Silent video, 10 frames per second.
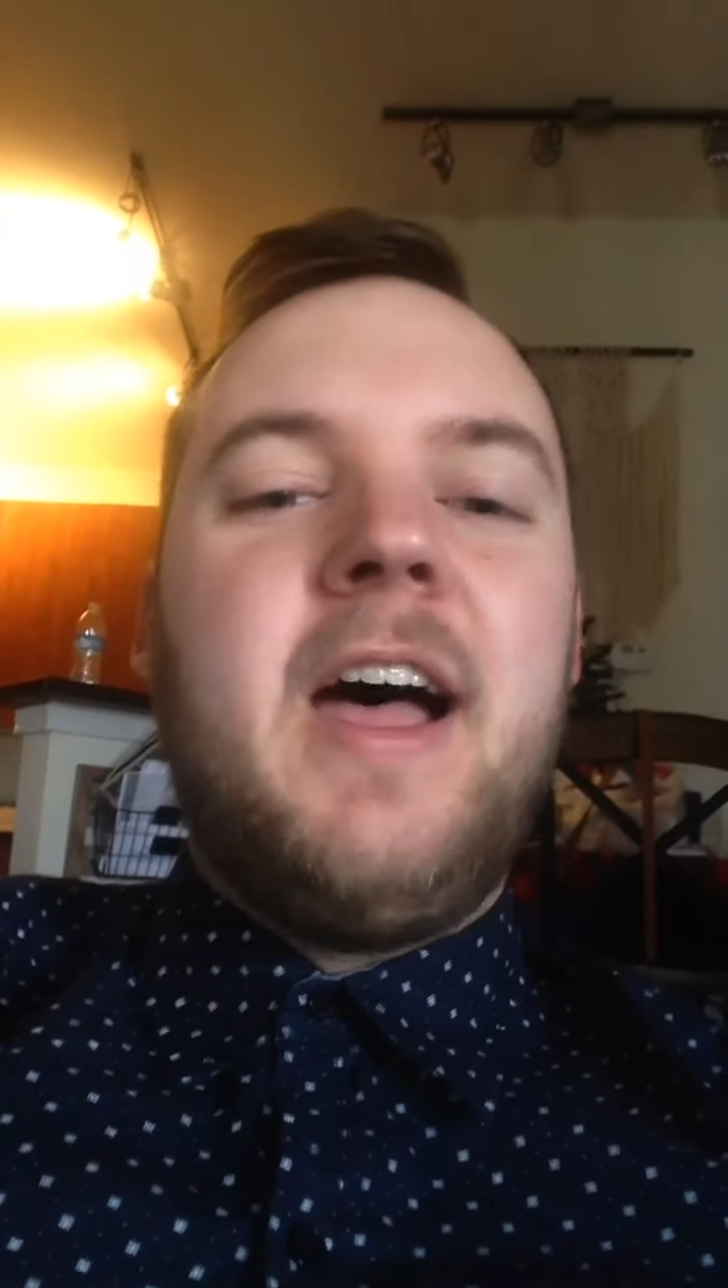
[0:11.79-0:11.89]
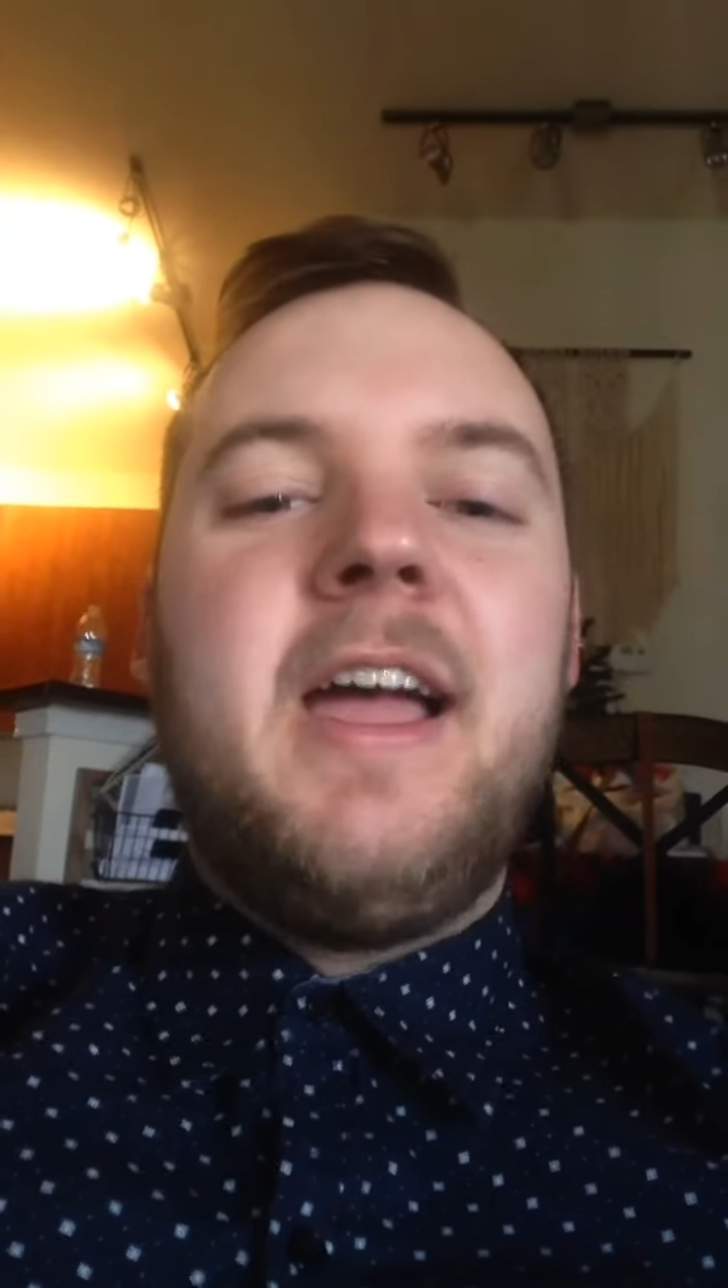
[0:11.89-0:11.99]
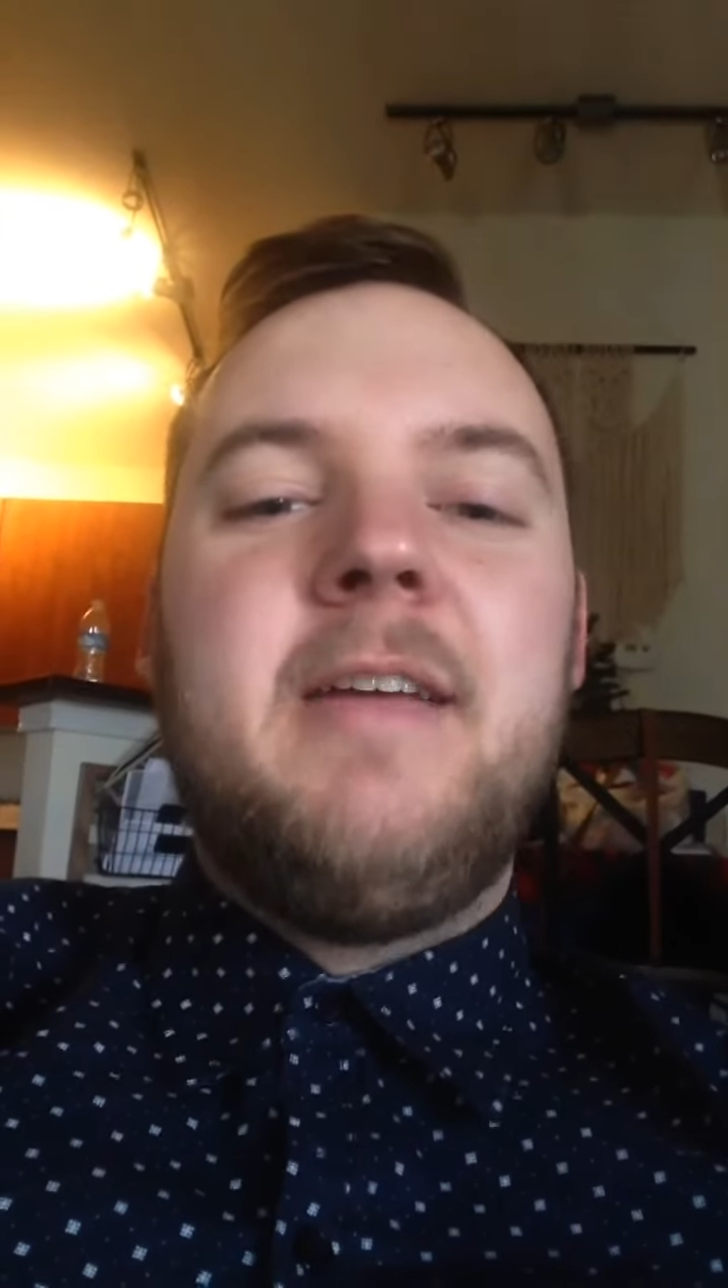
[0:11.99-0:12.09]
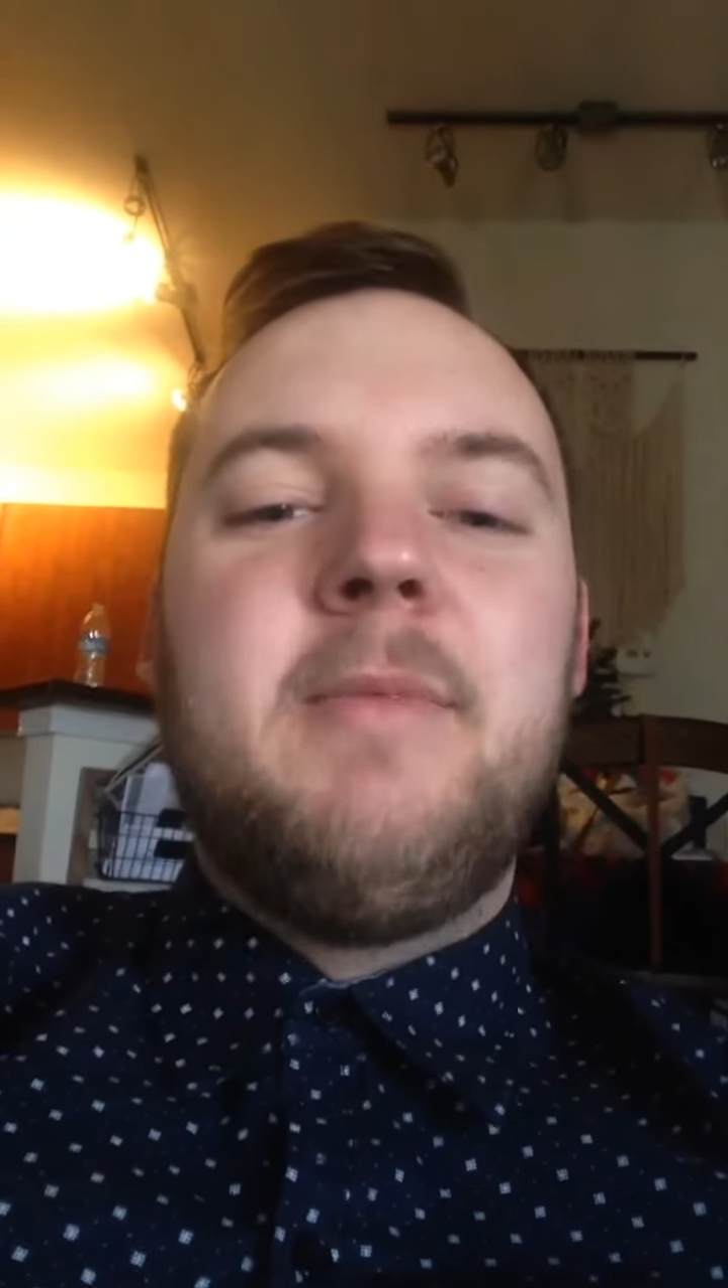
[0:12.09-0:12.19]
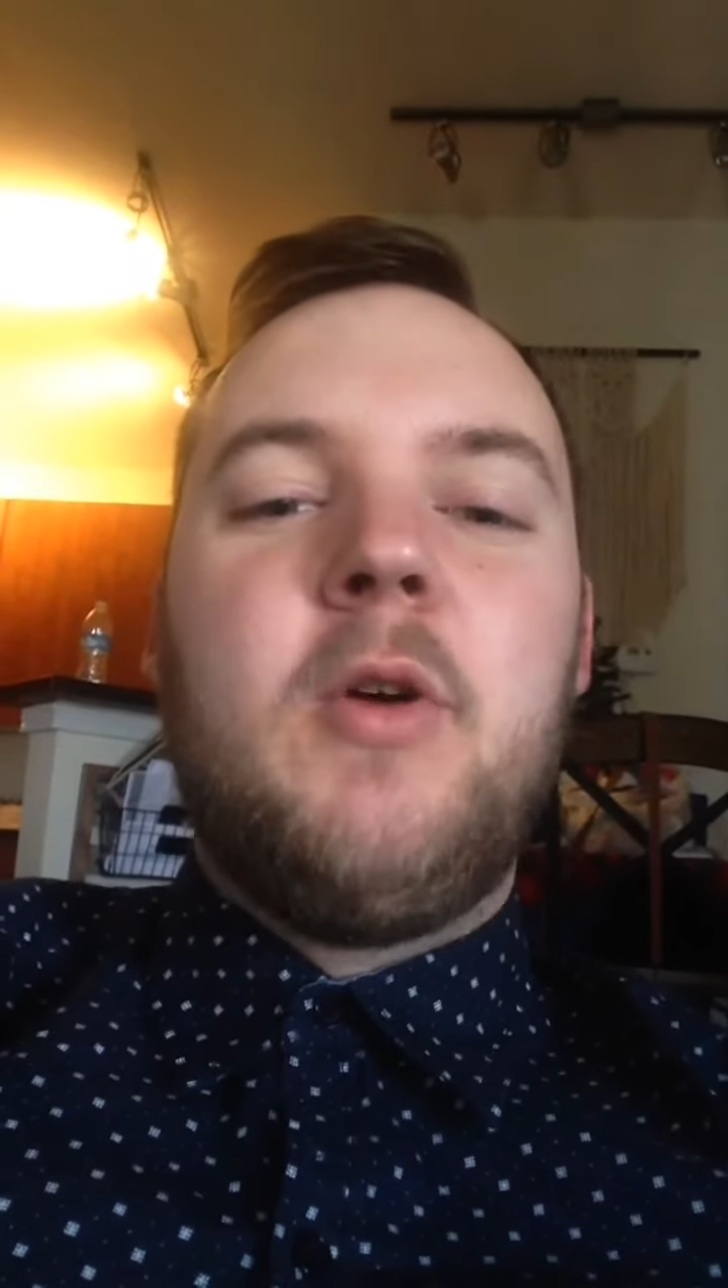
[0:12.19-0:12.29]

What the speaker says: I am